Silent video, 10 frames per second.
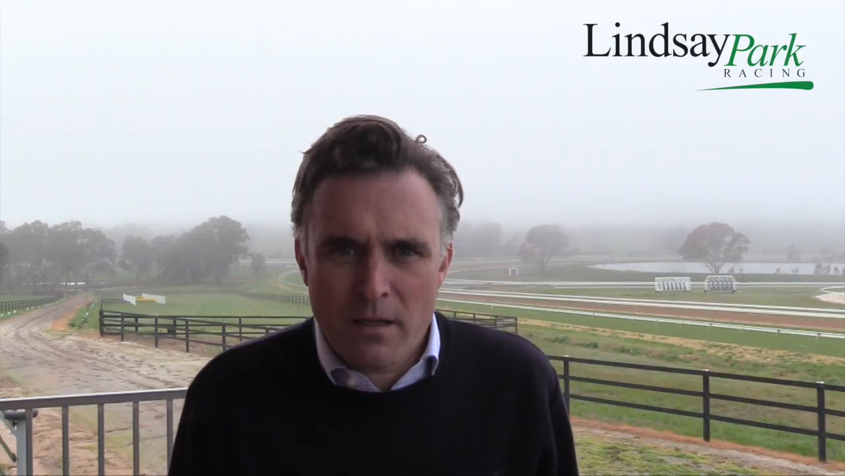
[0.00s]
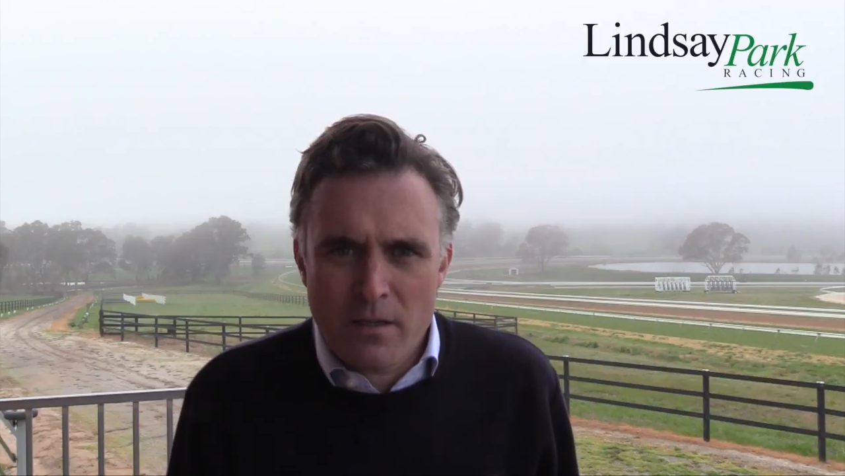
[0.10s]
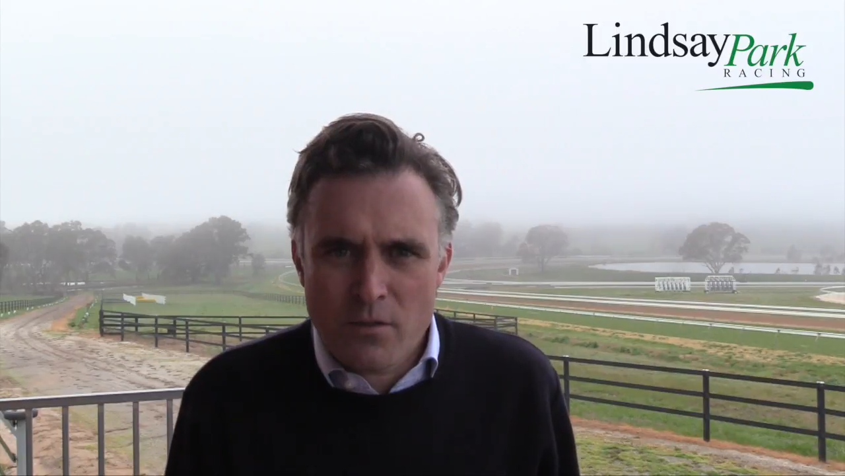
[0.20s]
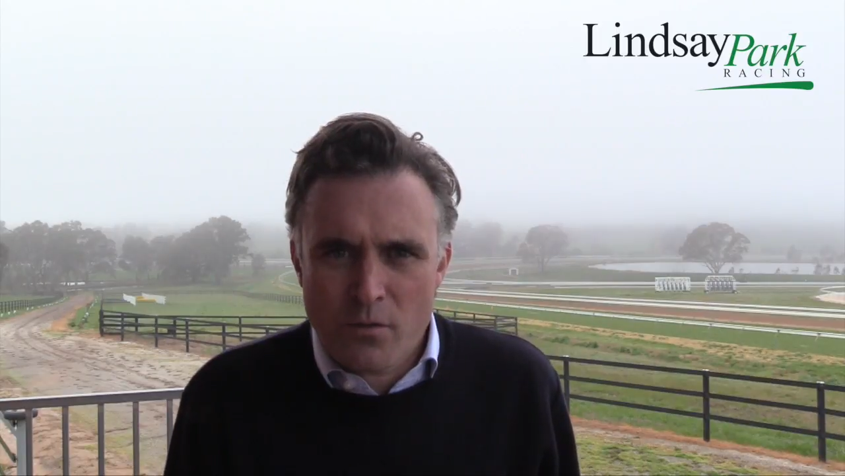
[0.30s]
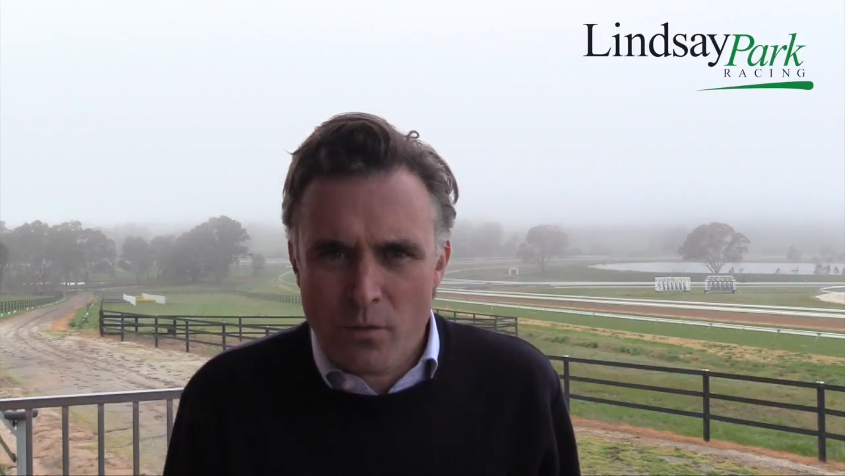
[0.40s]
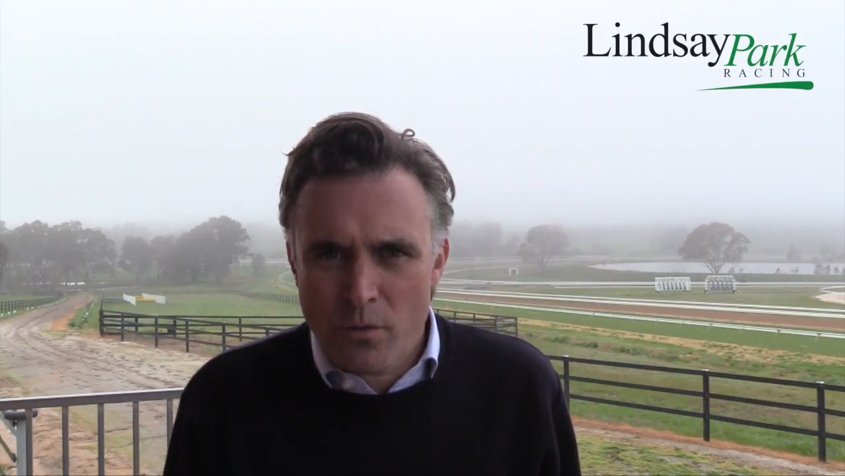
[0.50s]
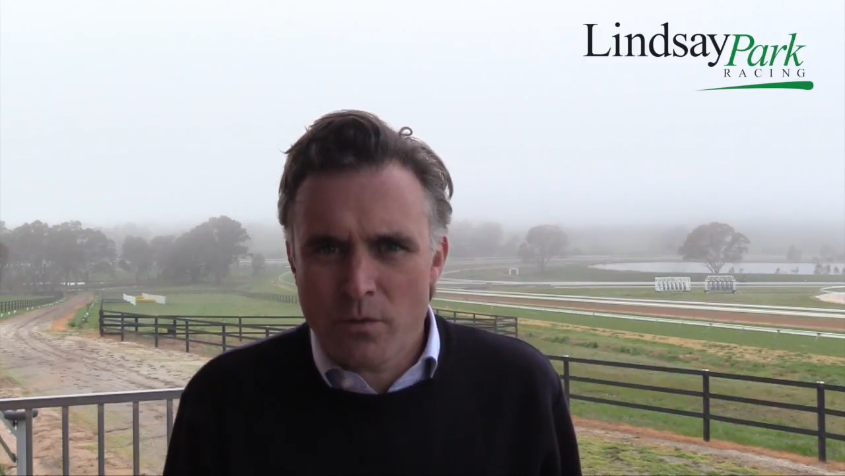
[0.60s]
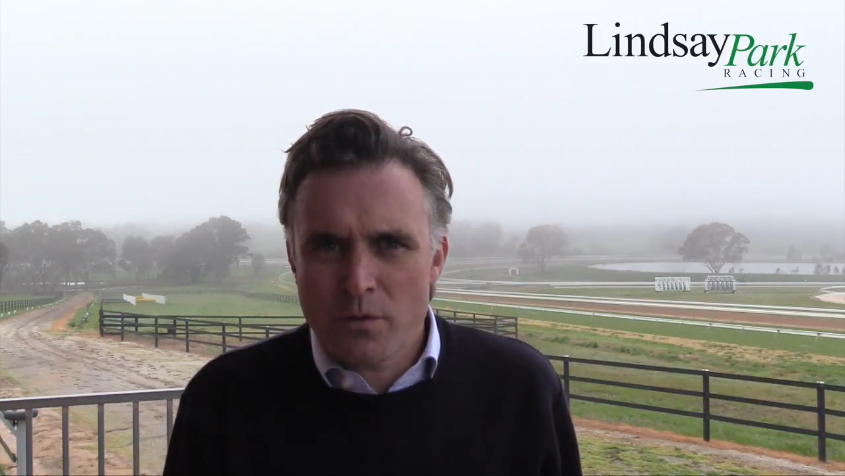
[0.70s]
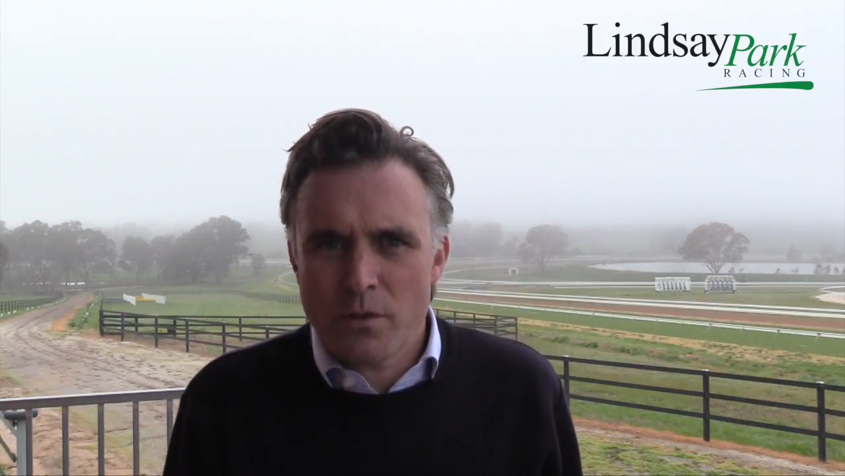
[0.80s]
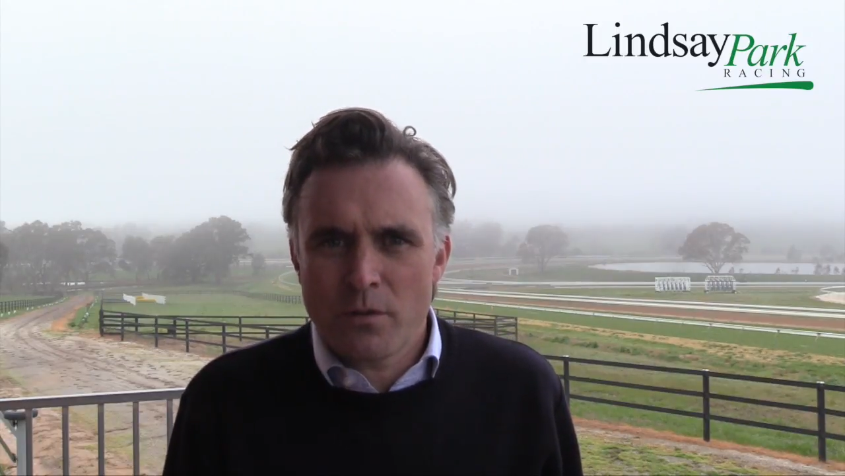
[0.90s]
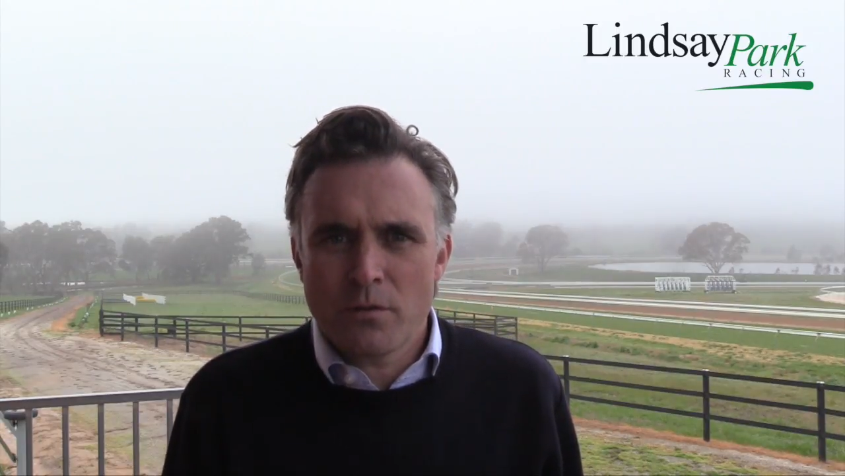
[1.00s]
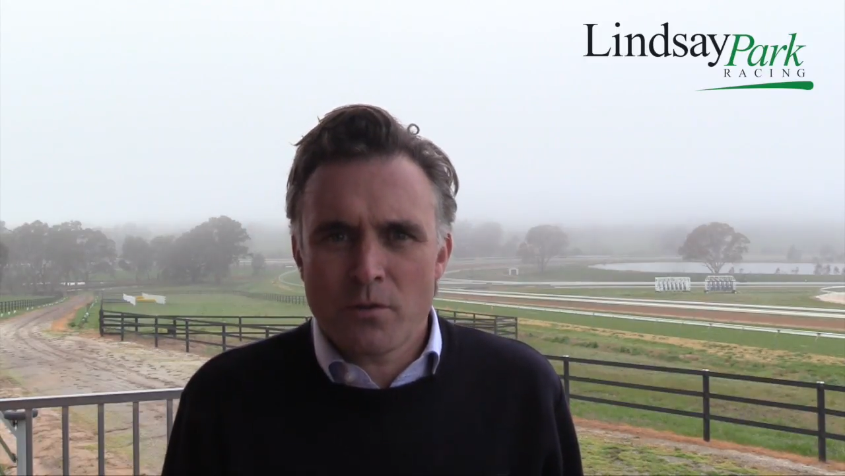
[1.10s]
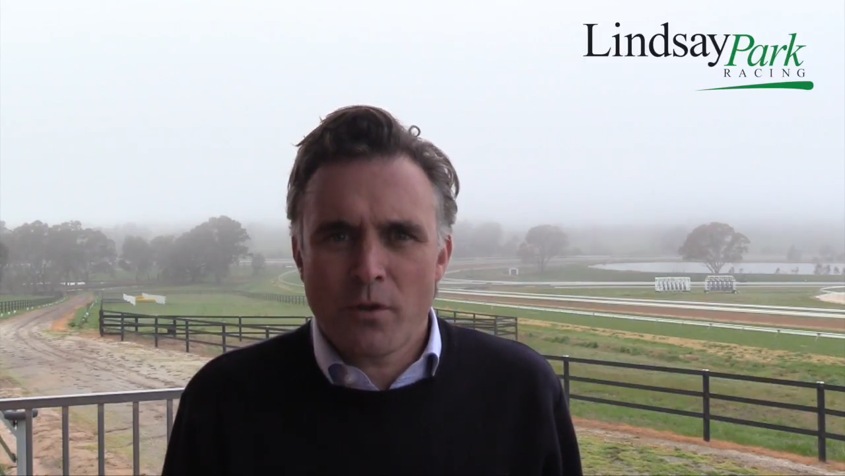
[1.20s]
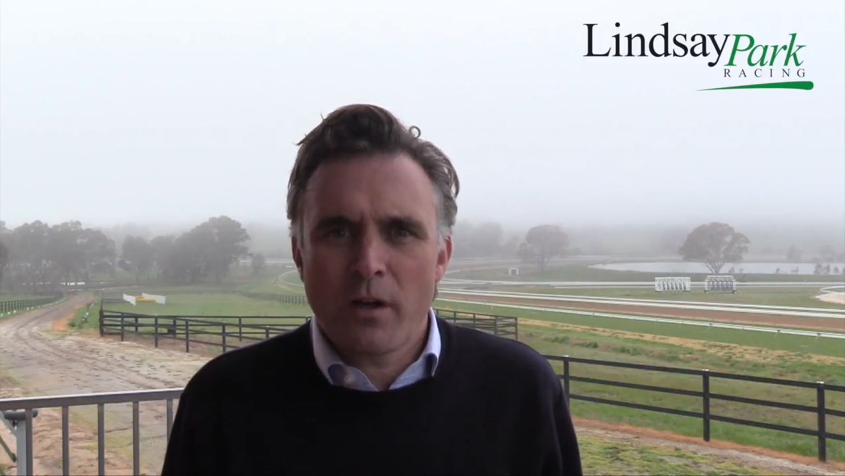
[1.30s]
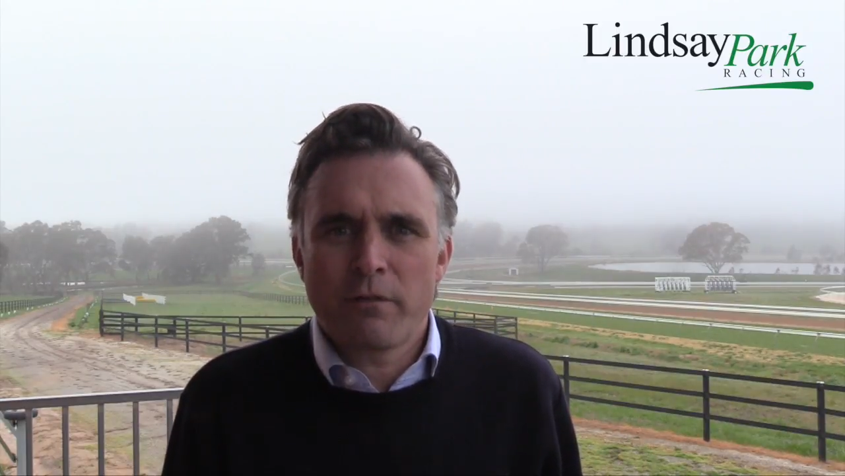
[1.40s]
He's drawn to
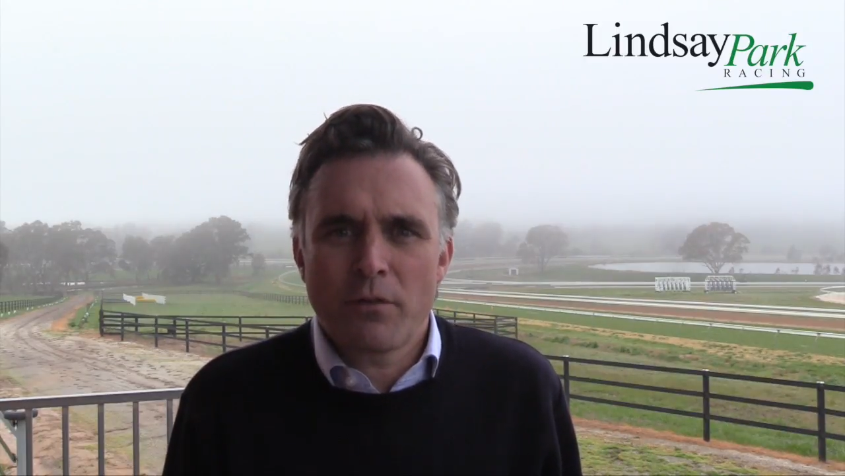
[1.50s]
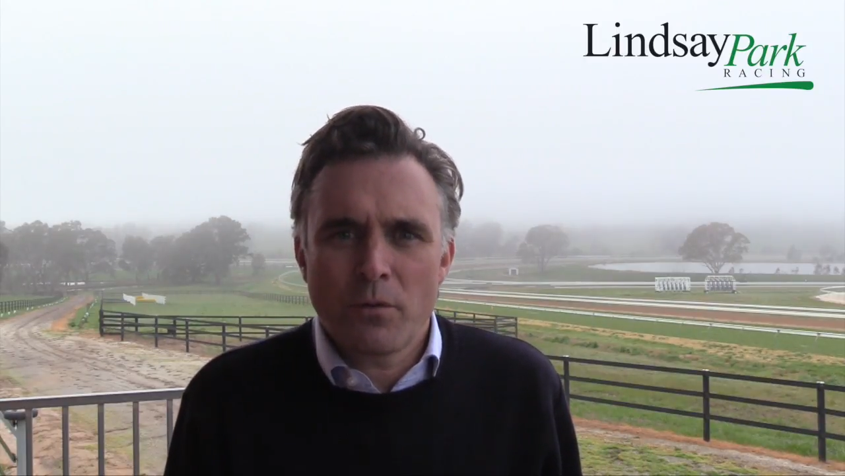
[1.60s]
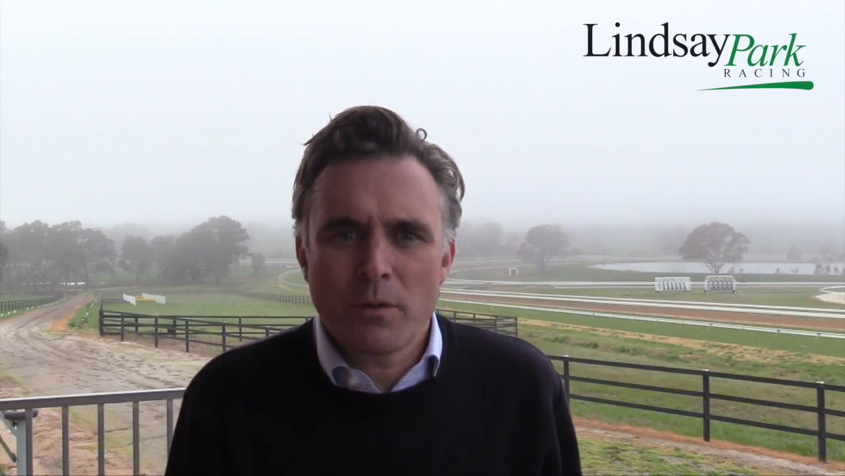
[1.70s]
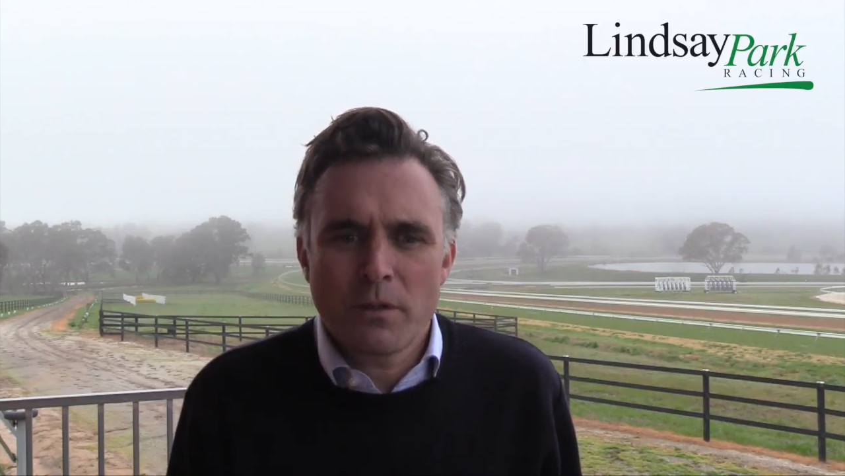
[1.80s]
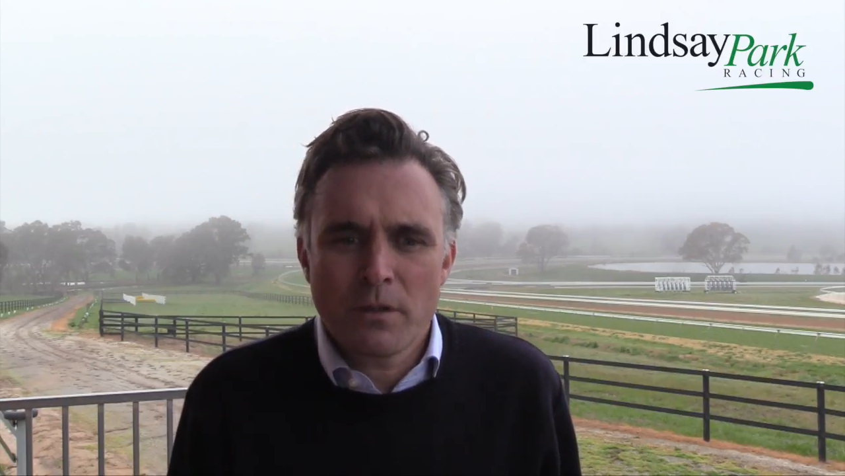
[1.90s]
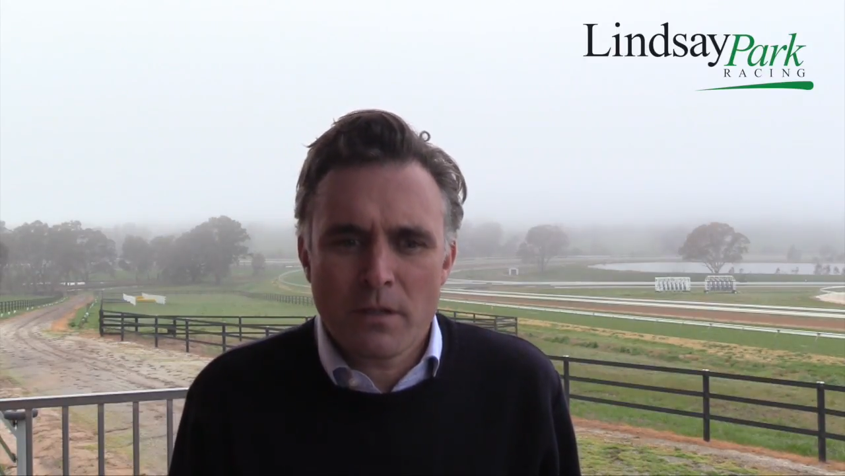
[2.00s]
stride forward.